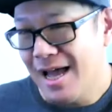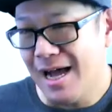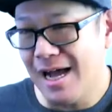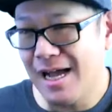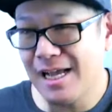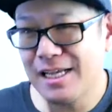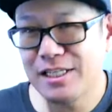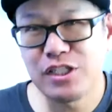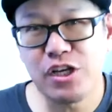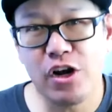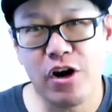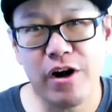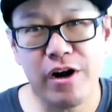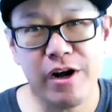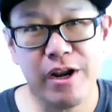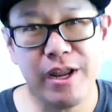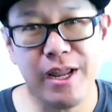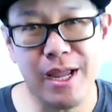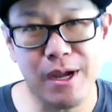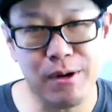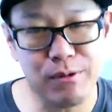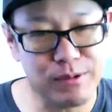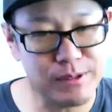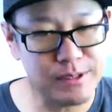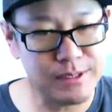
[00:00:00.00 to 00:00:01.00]
Sorry,
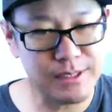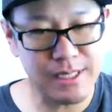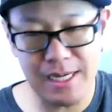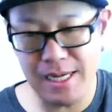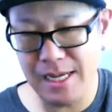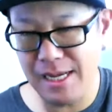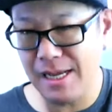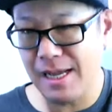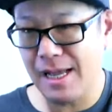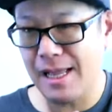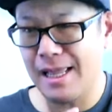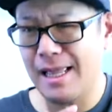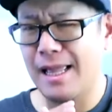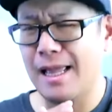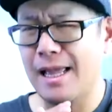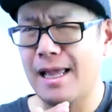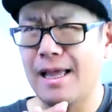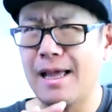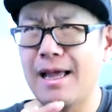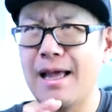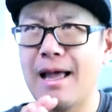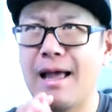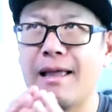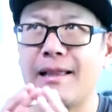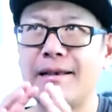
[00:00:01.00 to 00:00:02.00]
I was,
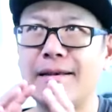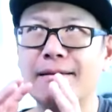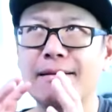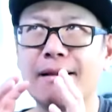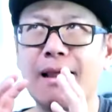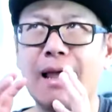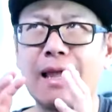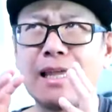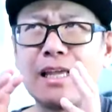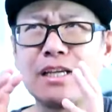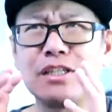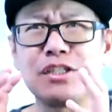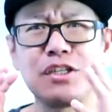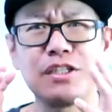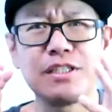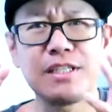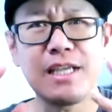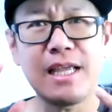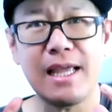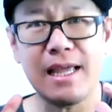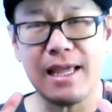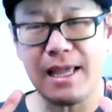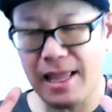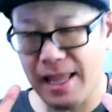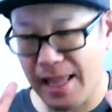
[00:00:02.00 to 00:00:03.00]
I guess you can
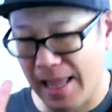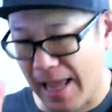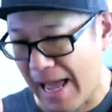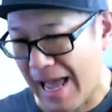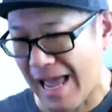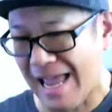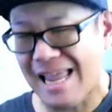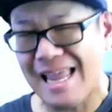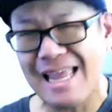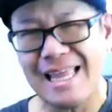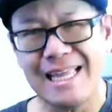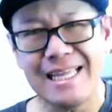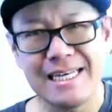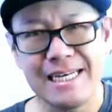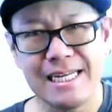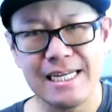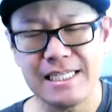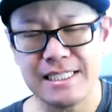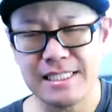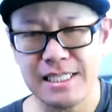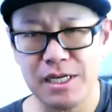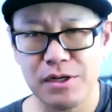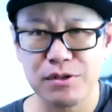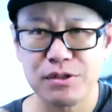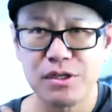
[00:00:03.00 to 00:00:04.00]
say a
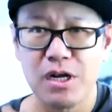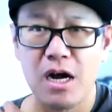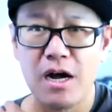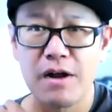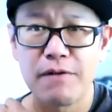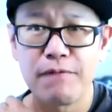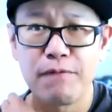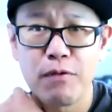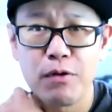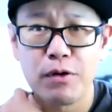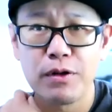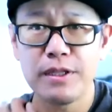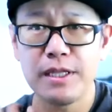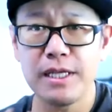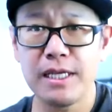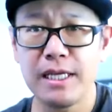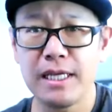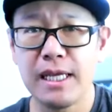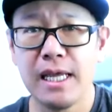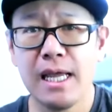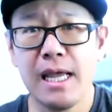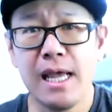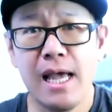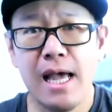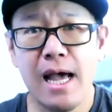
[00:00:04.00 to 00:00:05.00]
hiatus. I was gone for
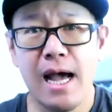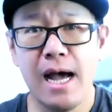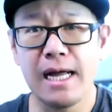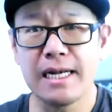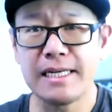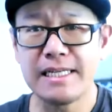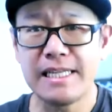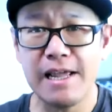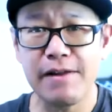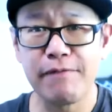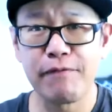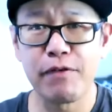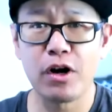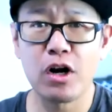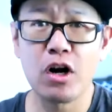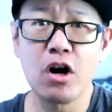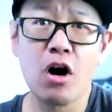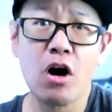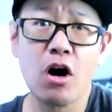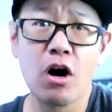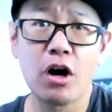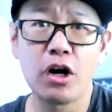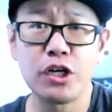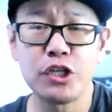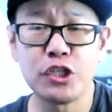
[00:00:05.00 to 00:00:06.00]
the Denver
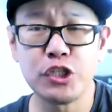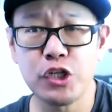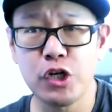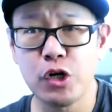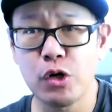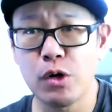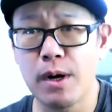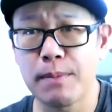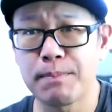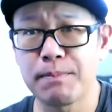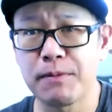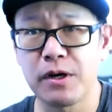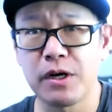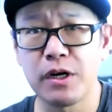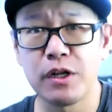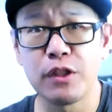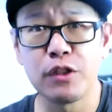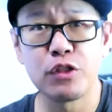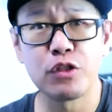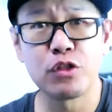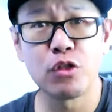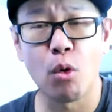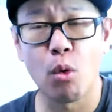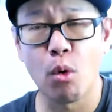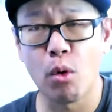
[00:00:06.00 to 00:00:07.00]
Card Show up there in
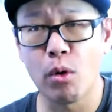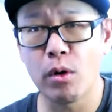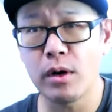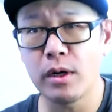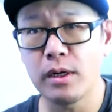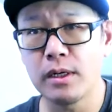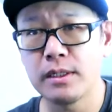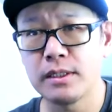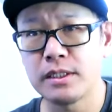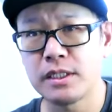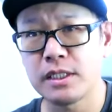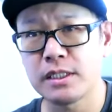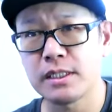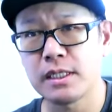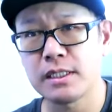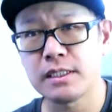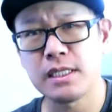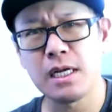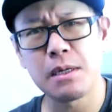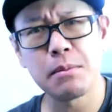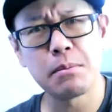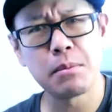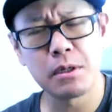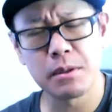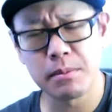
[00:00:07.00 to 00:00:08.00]
Thornton, just a
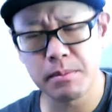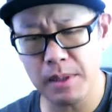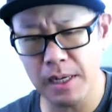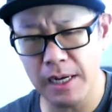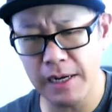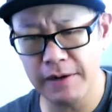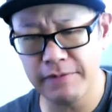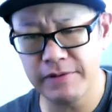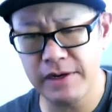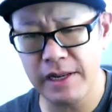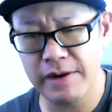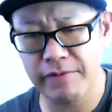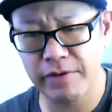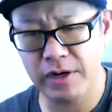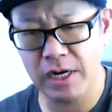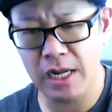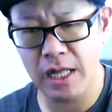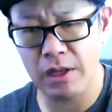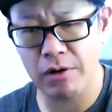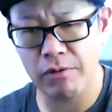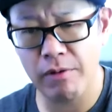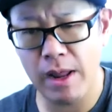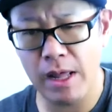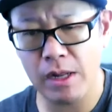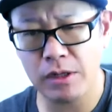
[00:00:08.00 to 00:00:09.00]
suburb of Denver,
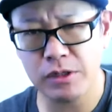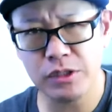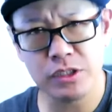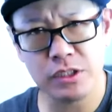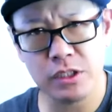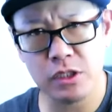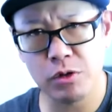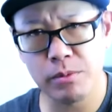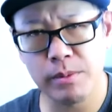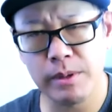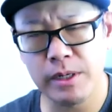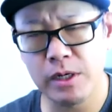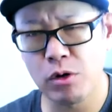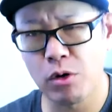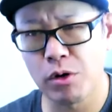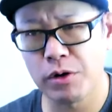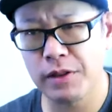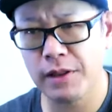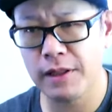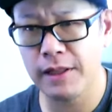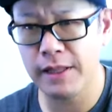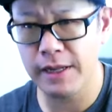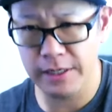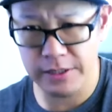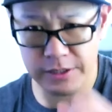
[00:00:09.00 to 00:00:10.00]
Colorado, just a little bit north
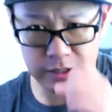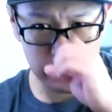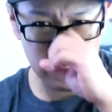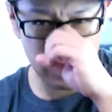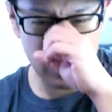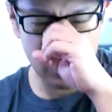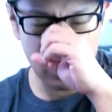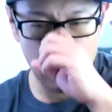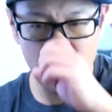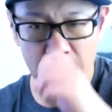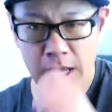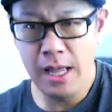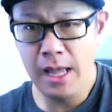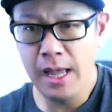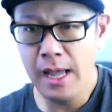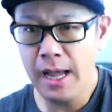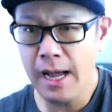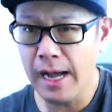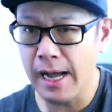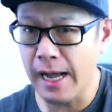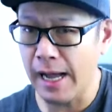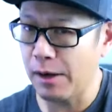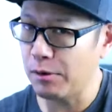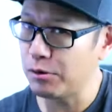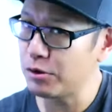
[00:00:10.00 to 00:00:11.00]
of there. So
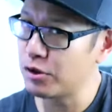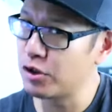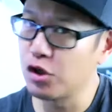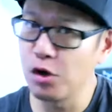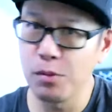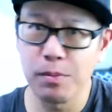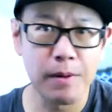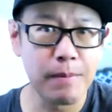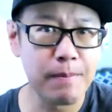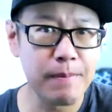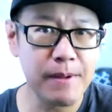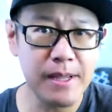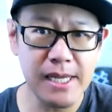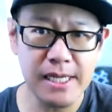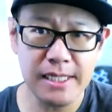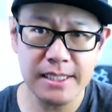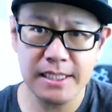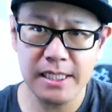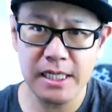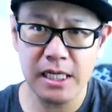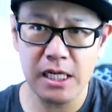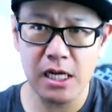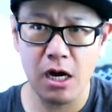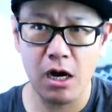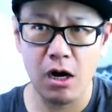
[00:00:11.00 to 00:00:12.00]
I was super
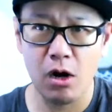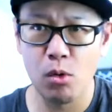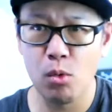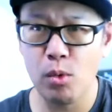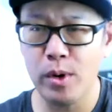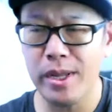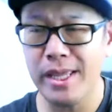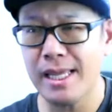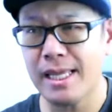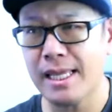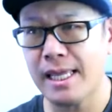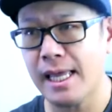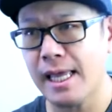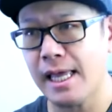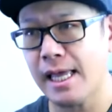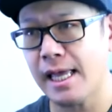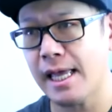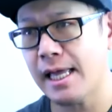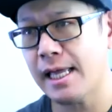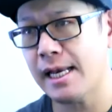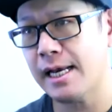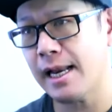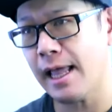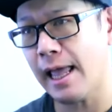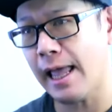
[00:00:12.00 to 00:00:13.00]
busy all
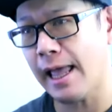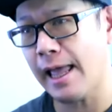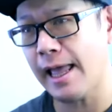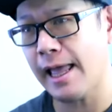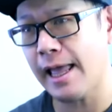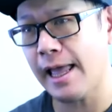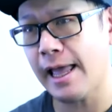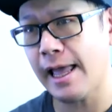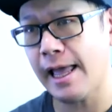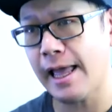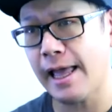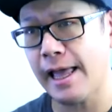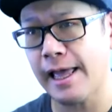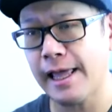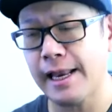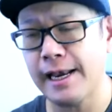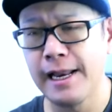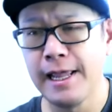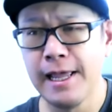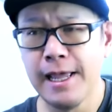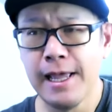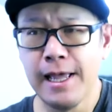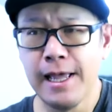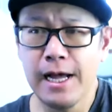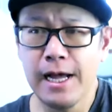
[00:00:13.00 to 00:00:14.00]
weekend and
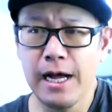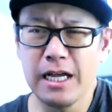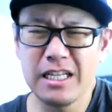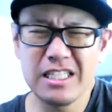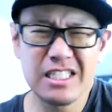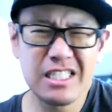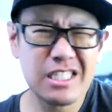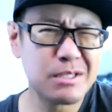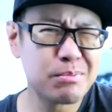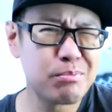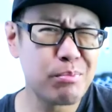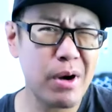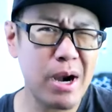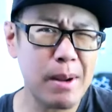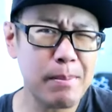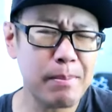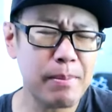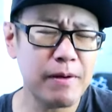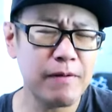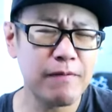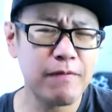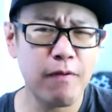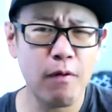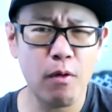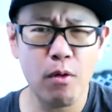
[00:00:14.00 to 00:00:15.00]
just
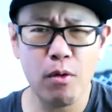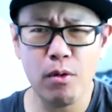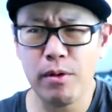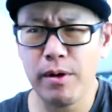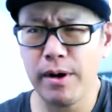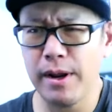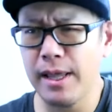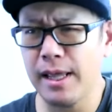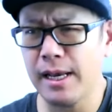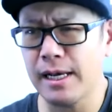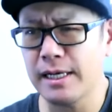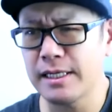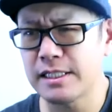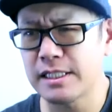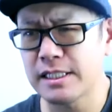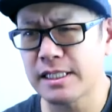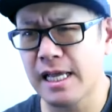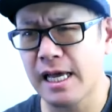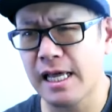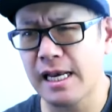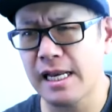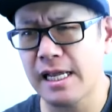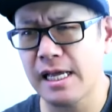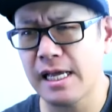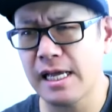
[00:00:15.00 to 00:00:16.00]
prepping for it and just
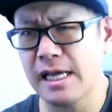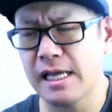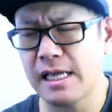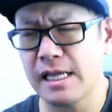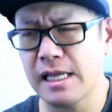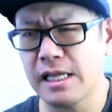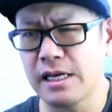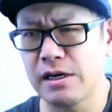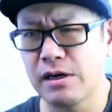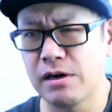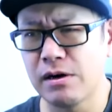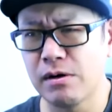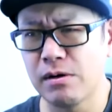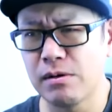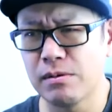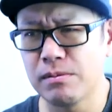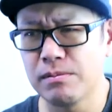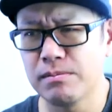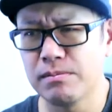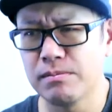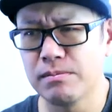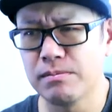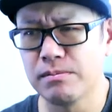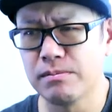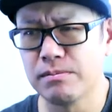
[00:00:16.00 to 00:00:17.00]
kind of, you know,
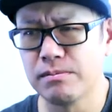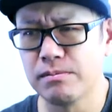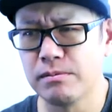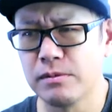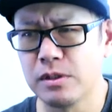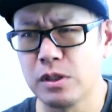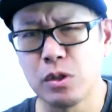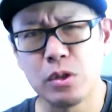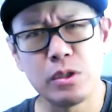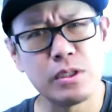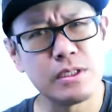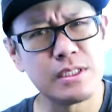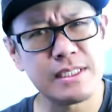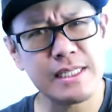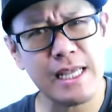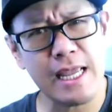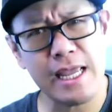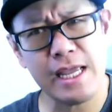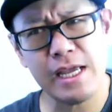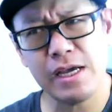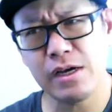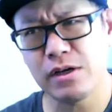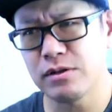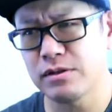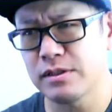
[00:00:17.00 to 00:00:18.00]
doing
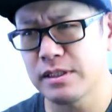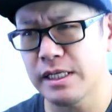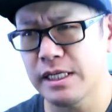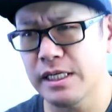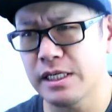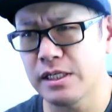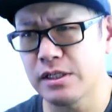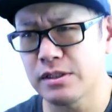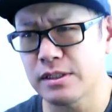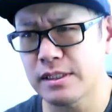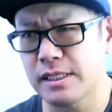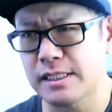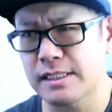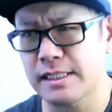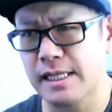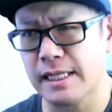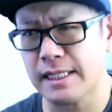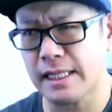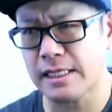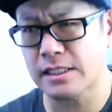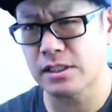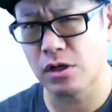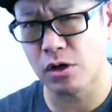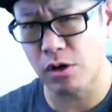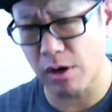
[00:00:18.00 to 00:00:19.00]
sales, deals, things like
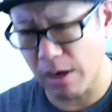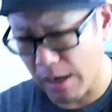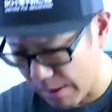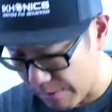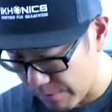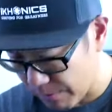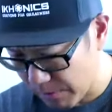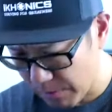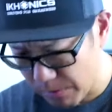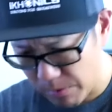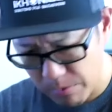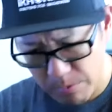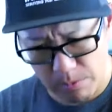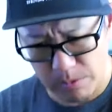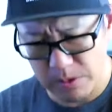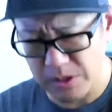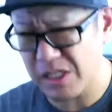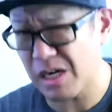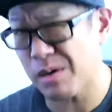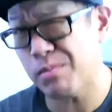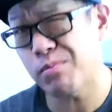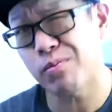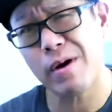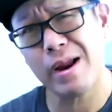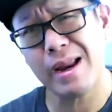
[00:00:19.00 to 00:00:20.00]
that. So we'll
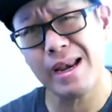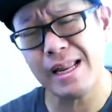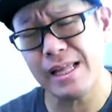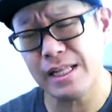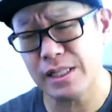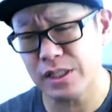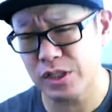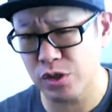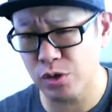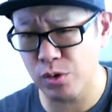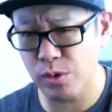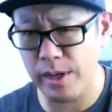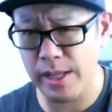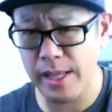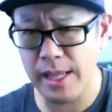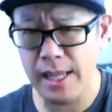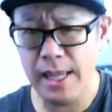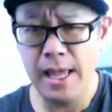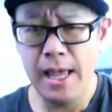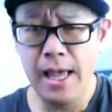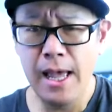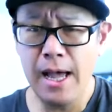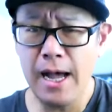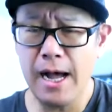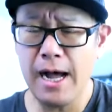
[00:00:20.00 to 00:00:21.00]
jump right into it.
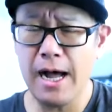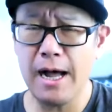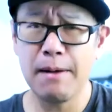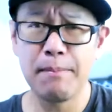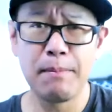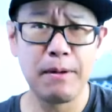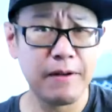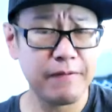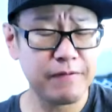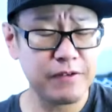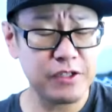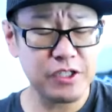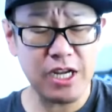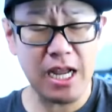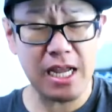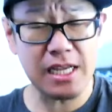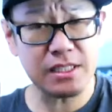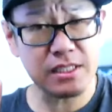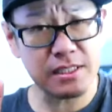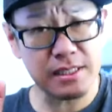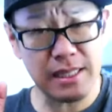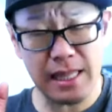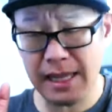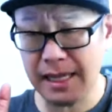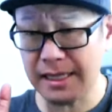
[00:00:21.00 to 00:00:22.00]
But if you
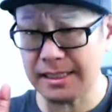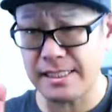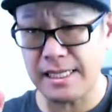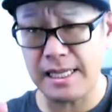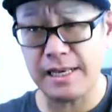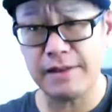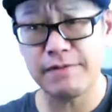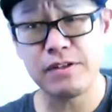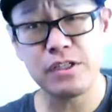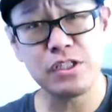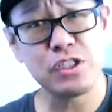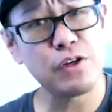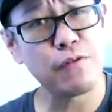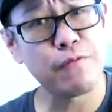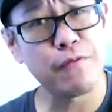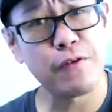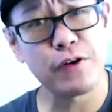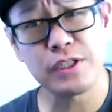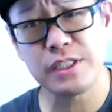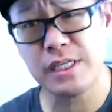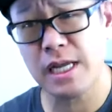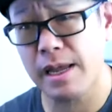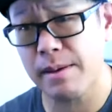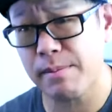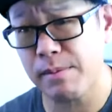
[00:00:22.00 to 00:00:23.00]
guys, like I said, if this is your
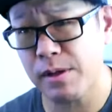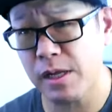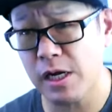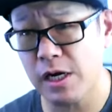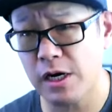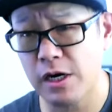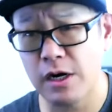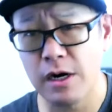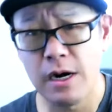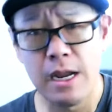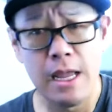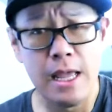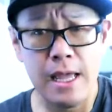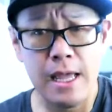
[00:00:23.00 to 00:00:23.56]
first time here,